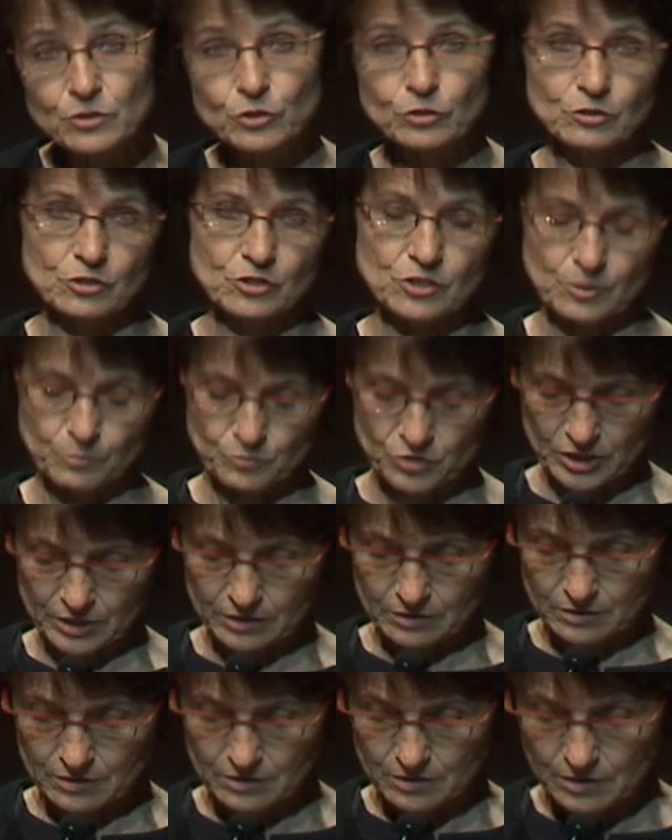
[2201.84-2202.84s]
on the
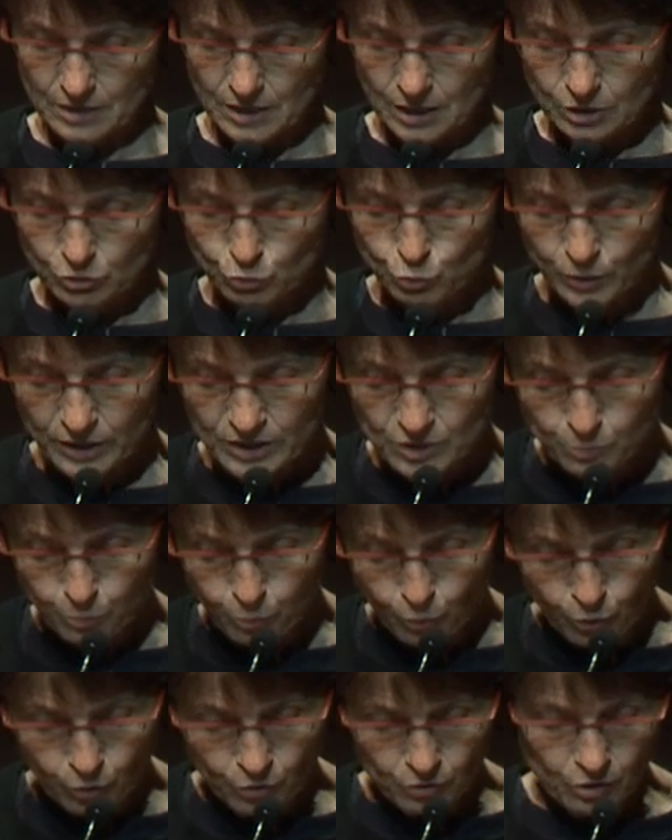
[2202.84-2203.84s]
subject, to
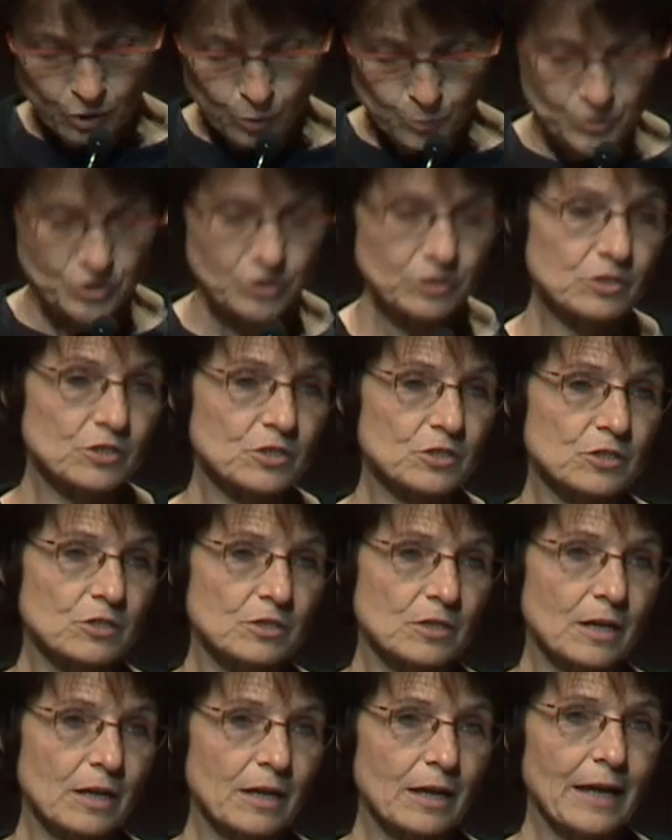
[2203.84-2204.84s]
explore options
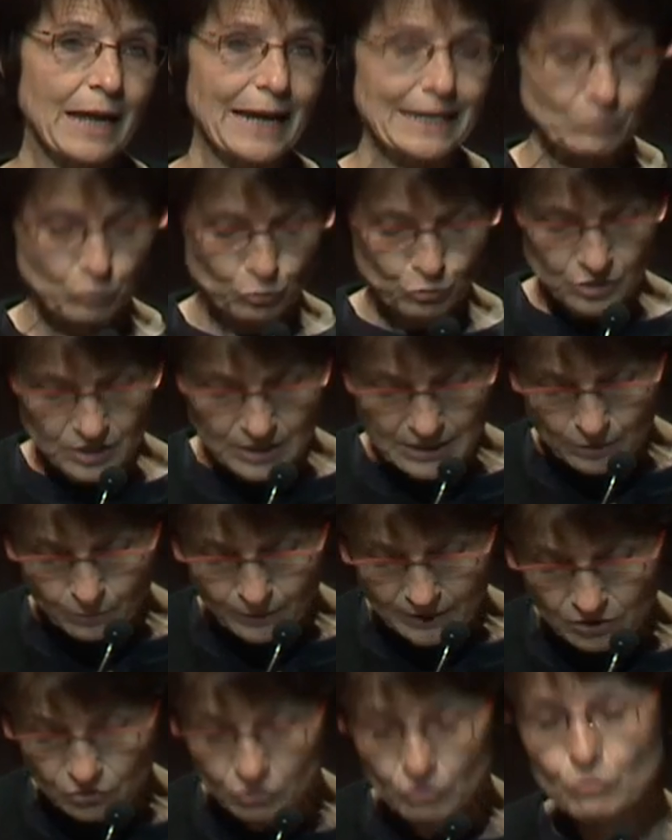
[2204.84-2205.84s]
and to see
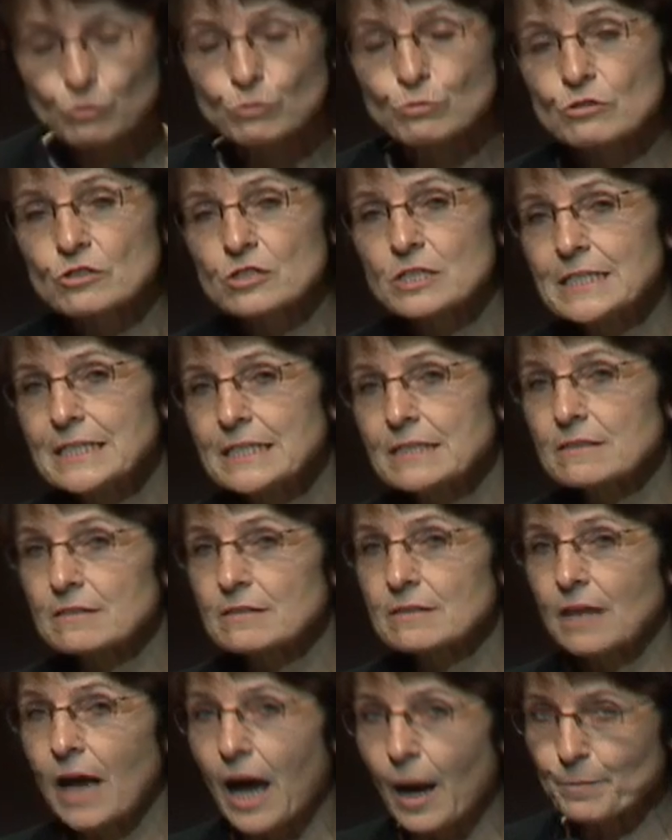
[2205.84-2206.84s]
whether the rules need
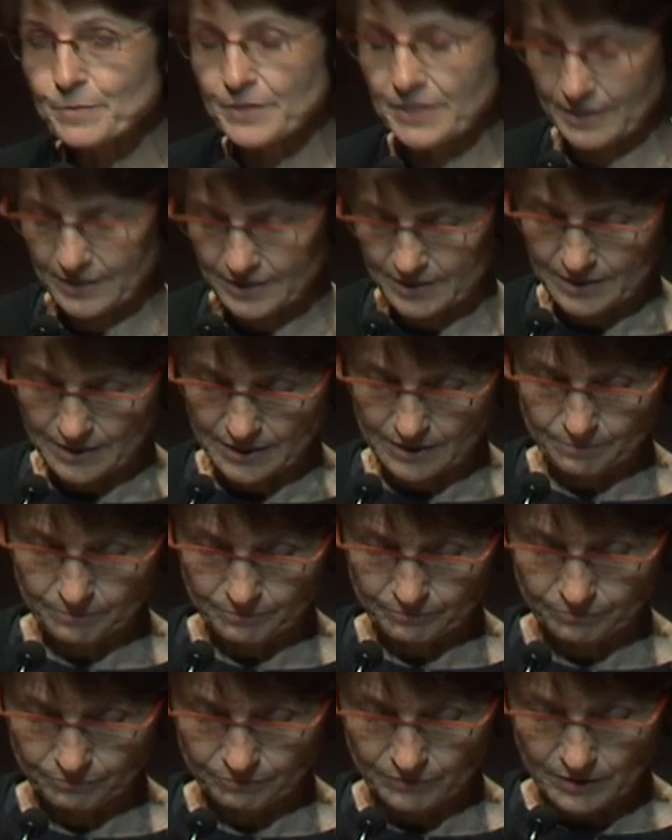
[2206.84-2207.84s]
updating.
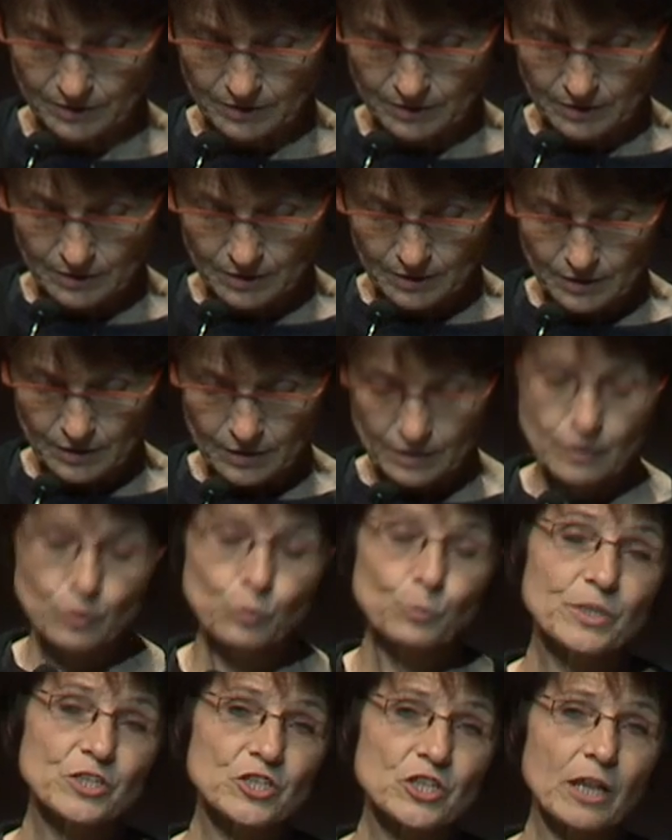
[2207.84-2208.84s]

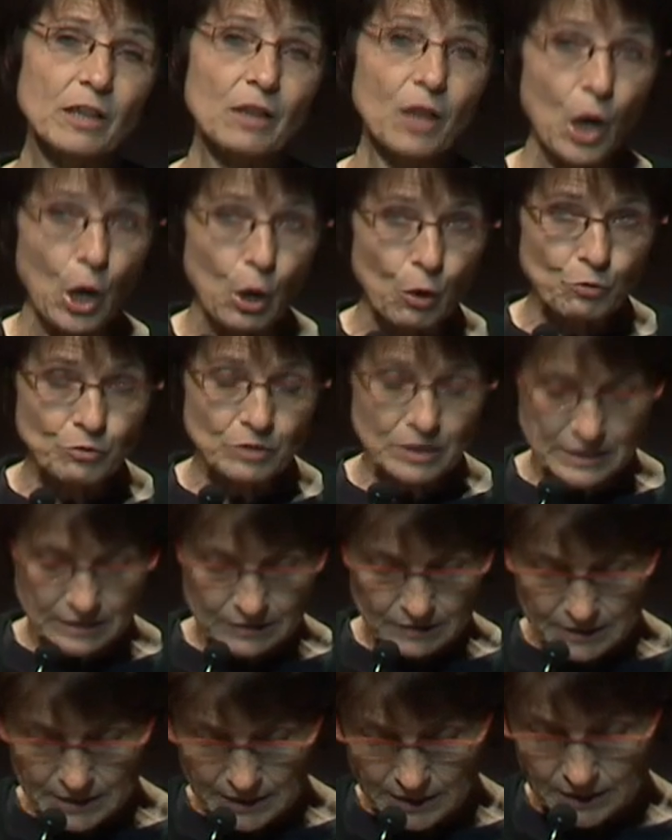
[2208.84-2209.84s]
We shall only
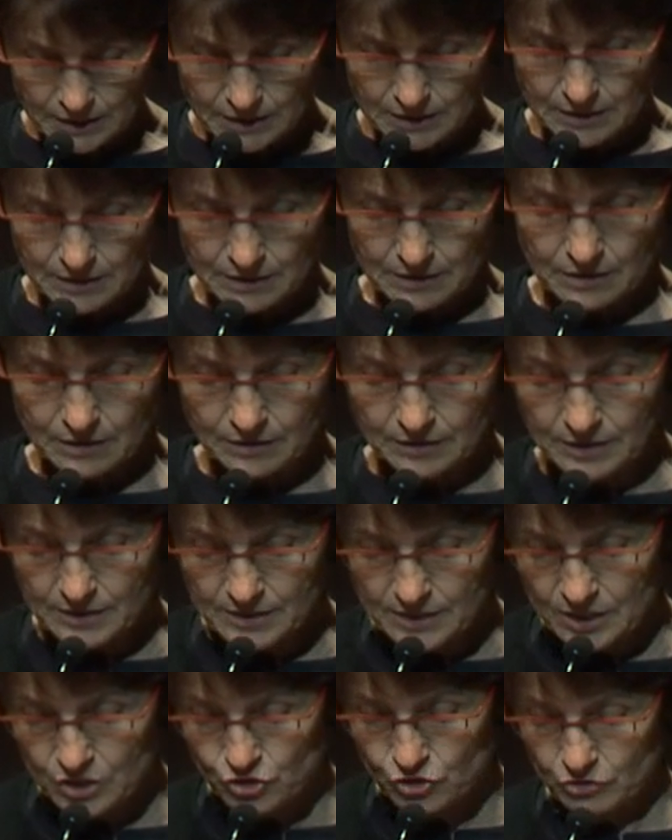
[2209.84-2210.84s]
take a
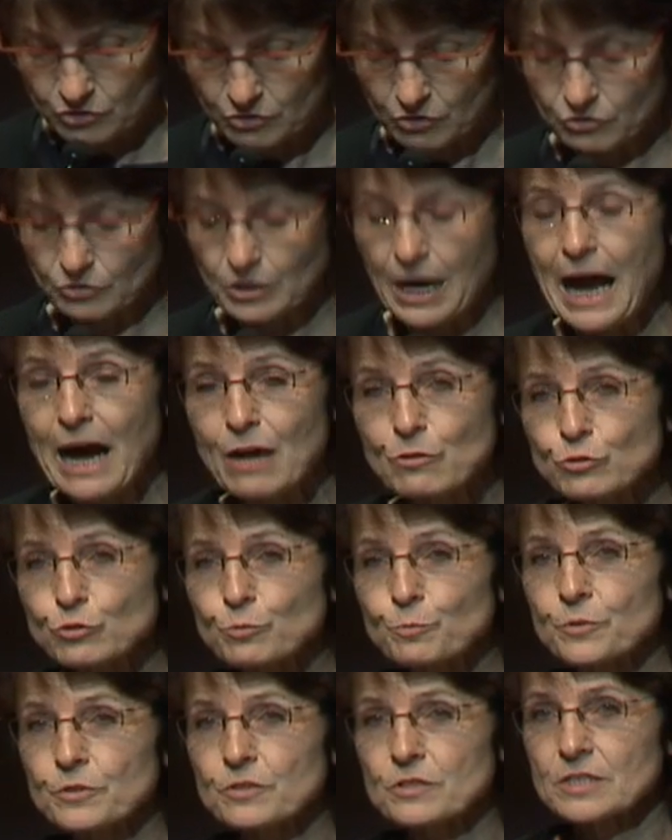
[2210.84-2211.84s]
decision on how to
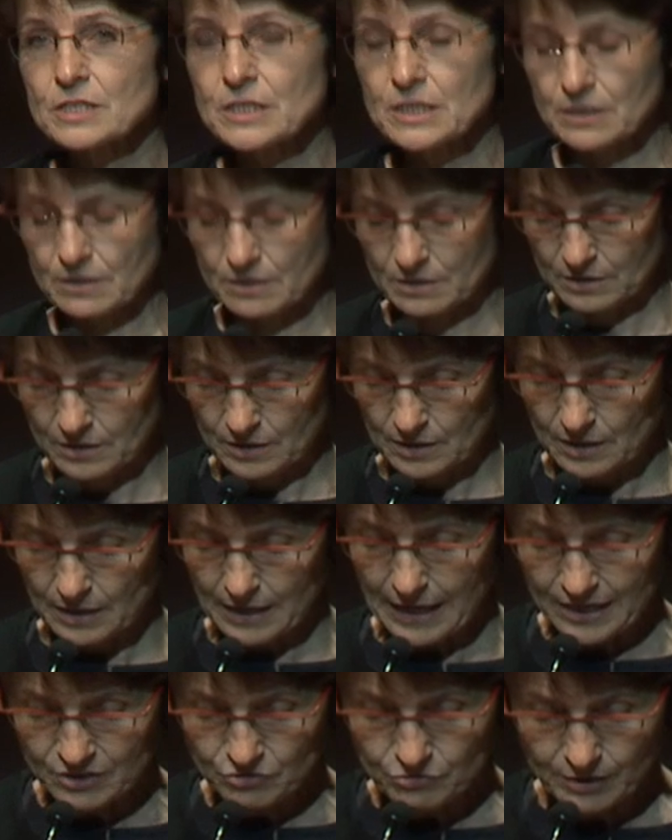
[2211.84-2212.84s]
proceed
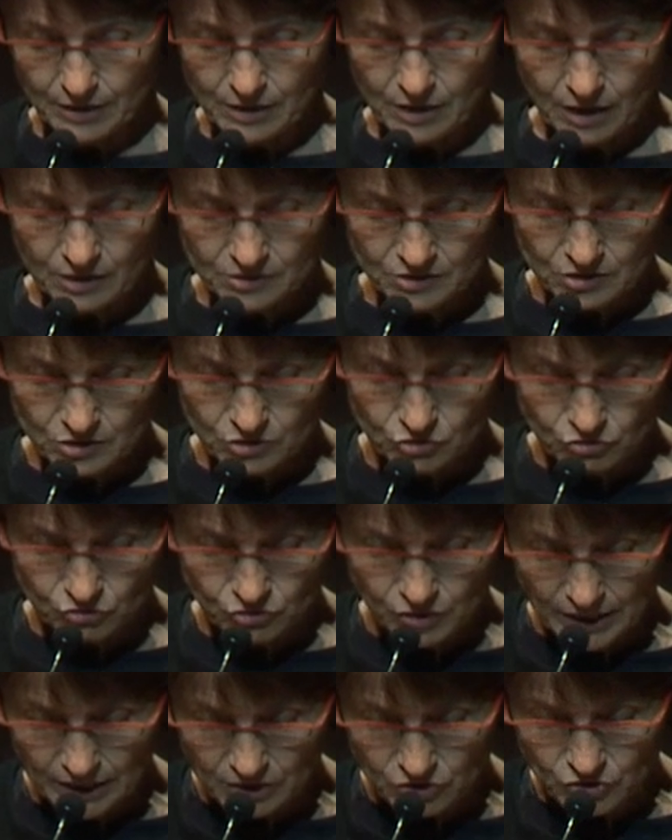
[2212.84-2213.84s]
as regards
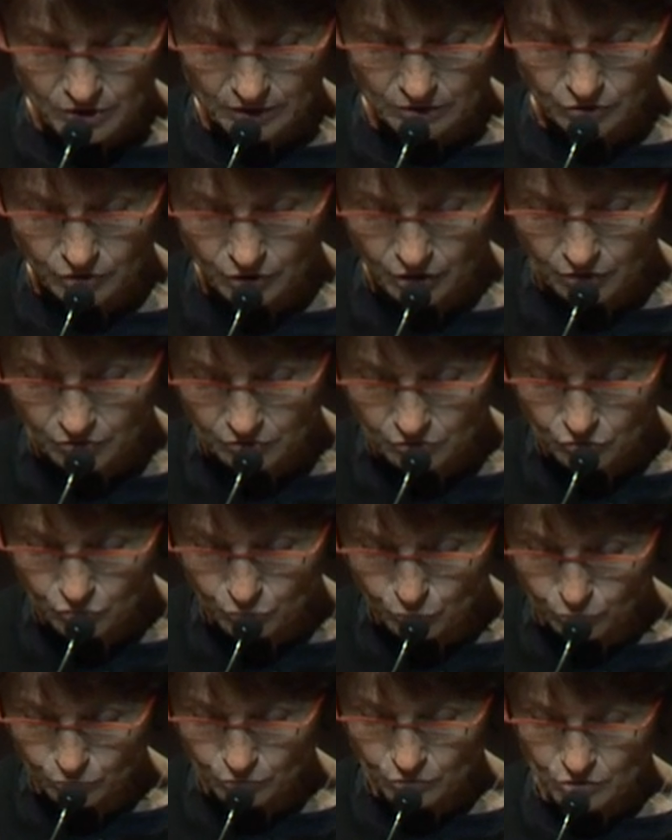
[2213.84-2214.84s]
changing the current
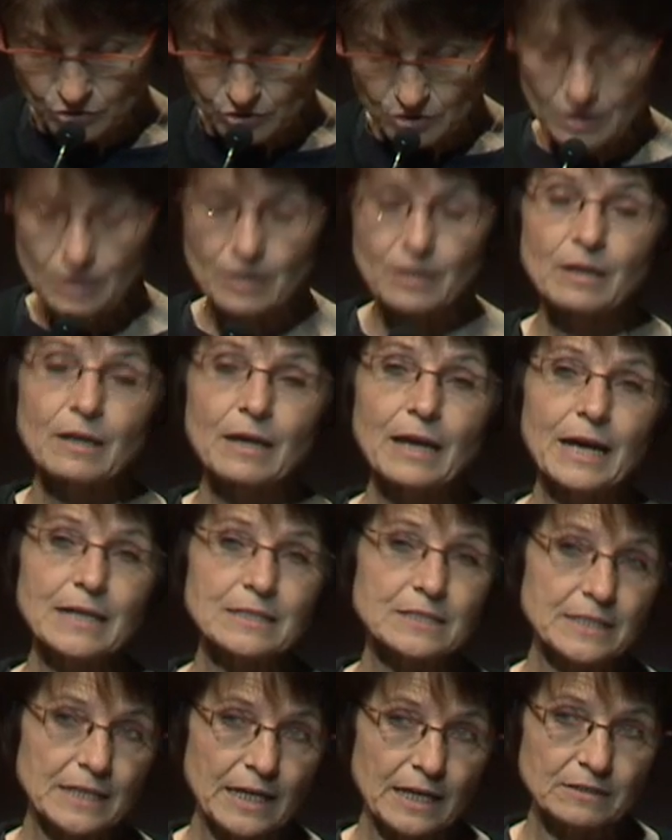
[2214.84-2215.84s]
rules at
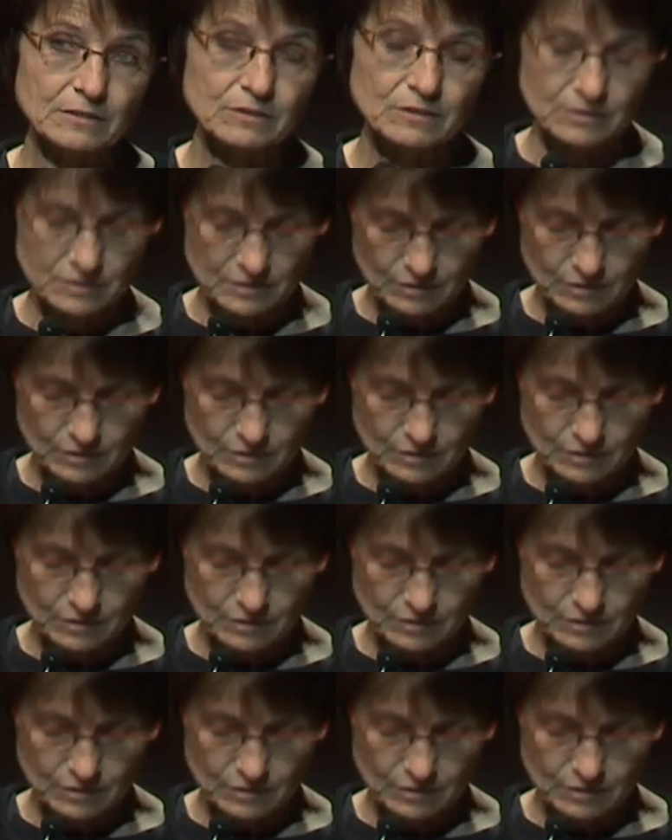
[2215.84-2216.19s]
the end